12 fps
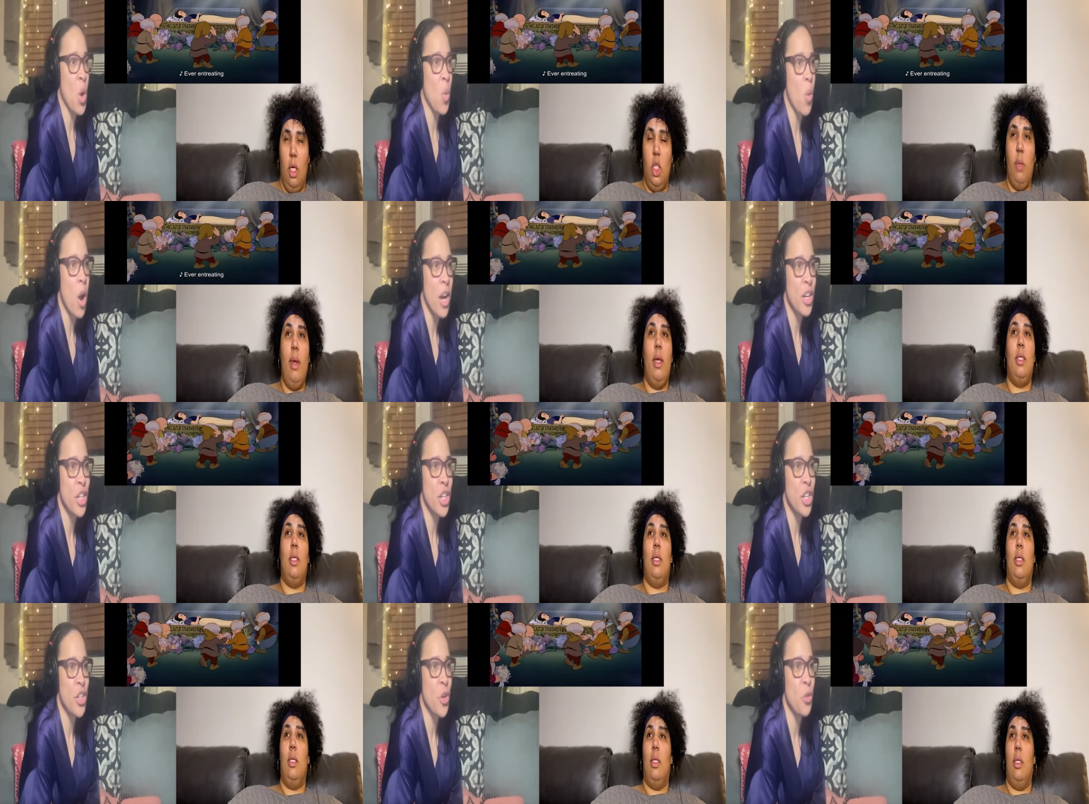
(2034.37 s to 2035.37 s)
Speaker 1: No
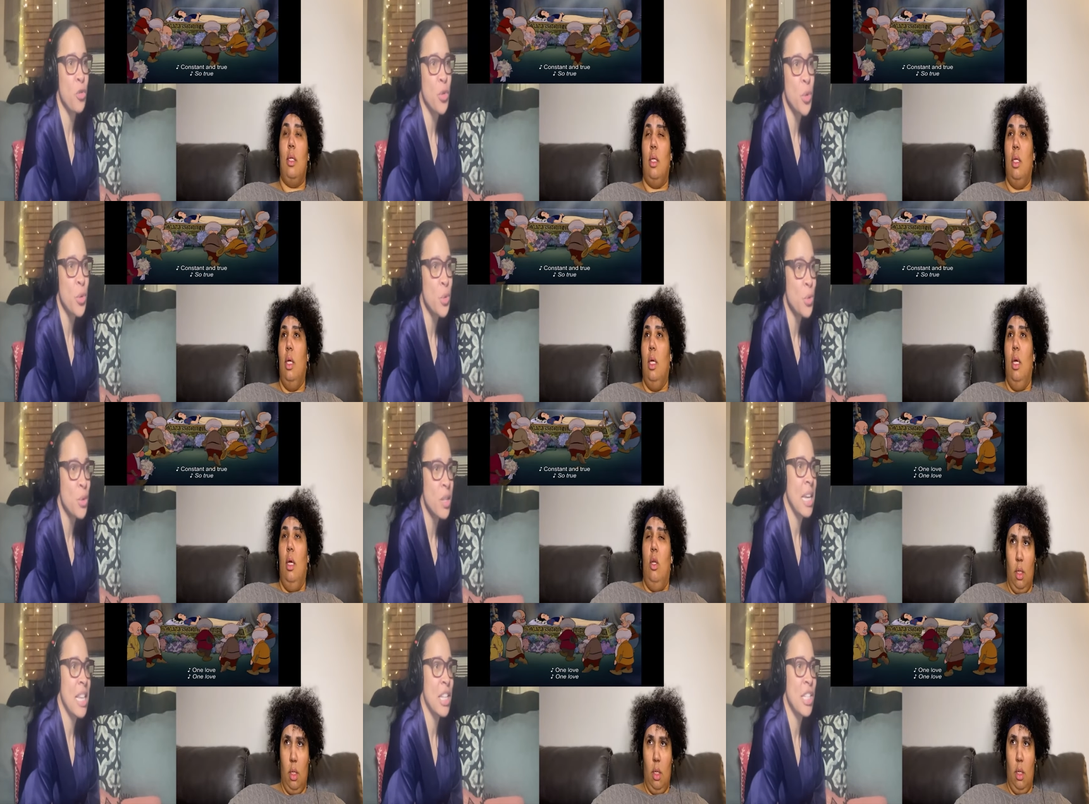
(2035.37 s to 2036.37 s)
water, no food,
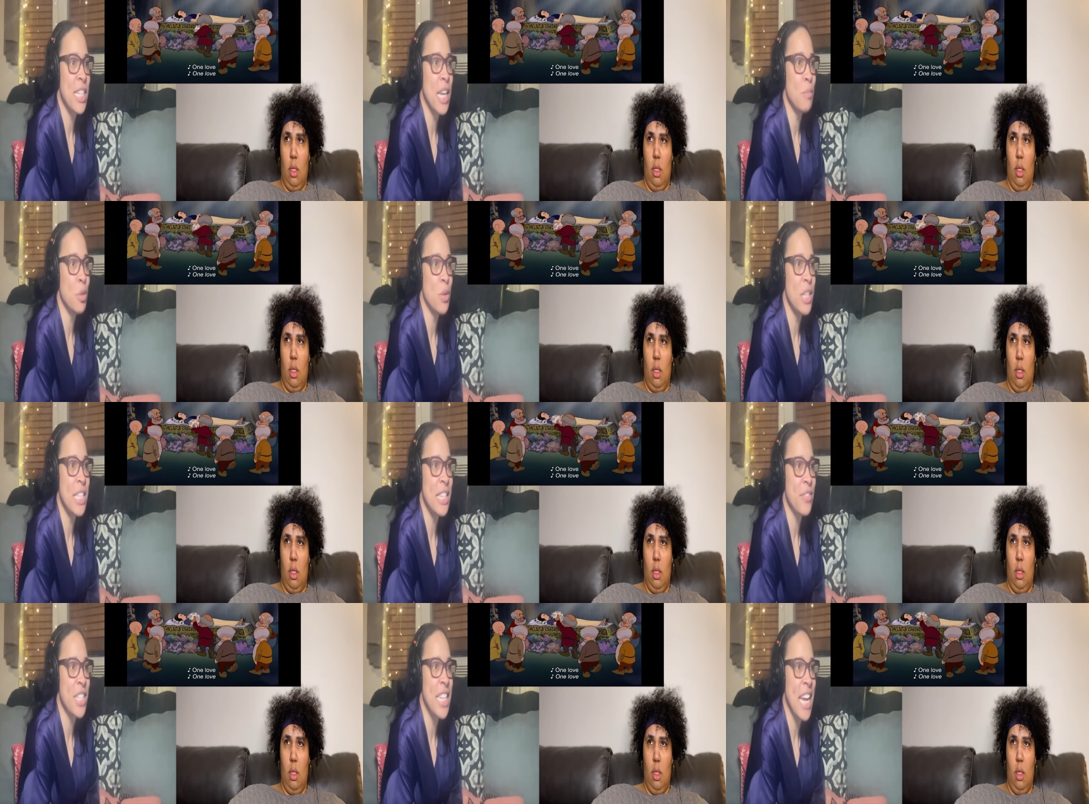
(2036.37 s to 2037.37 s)
and they just keep doing this every